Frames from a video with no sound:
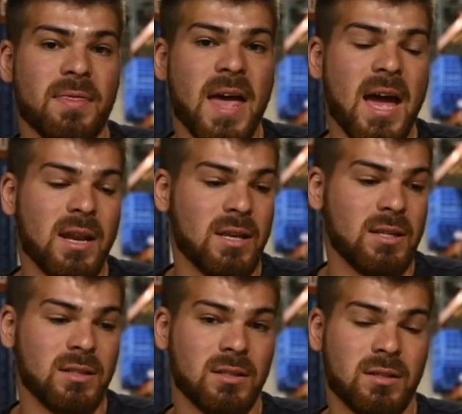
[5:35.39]
that
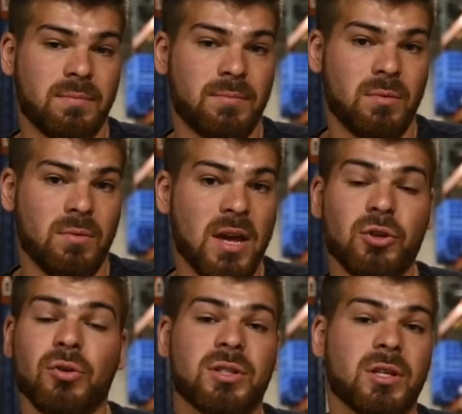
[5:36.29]

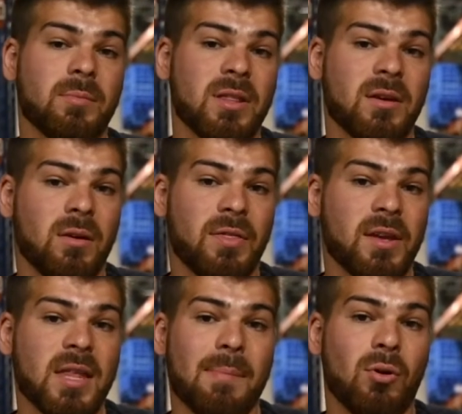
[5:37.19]
unit's going to be the
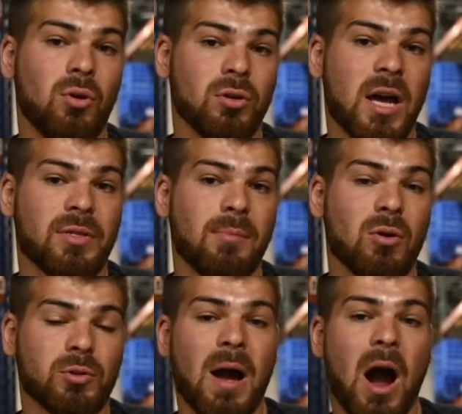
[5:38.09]
thing that pulls out the
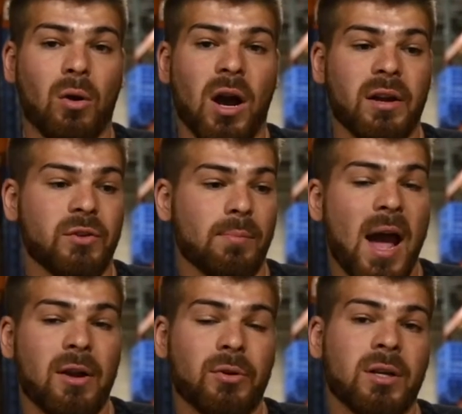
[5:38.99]
most power out of your
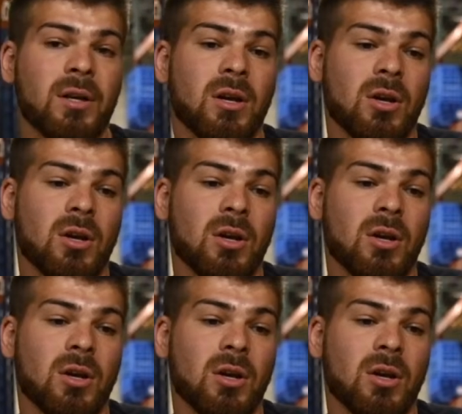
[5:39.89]
battery.